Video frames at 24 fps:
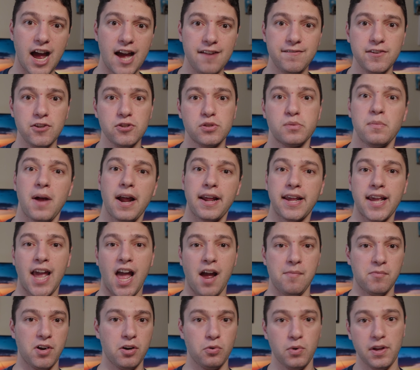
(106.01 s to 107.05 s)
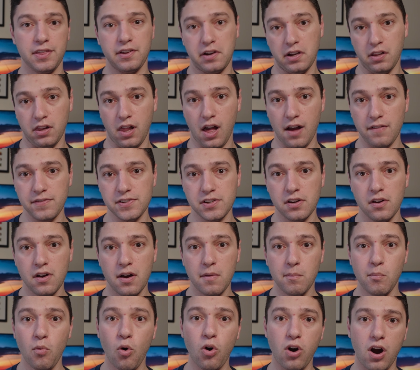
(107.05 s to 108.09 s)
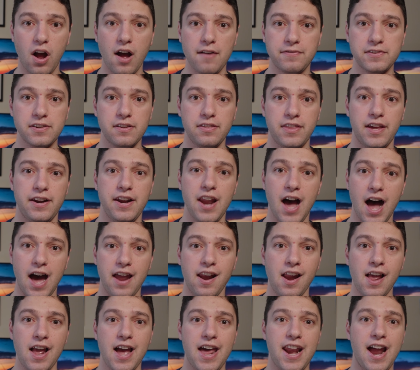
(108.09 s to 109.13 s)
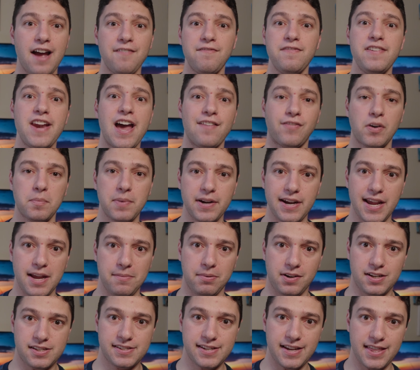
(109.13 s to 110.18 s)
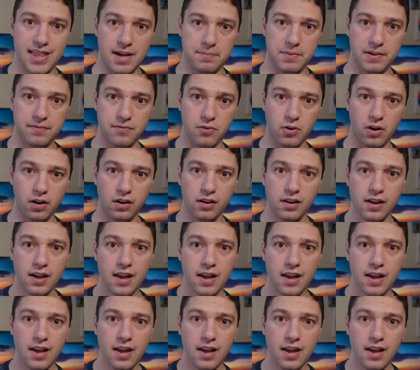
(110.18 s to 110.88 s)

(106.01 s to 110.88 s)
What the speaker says: I've used my camera with gloves more often than not, and I've never been able to say that before.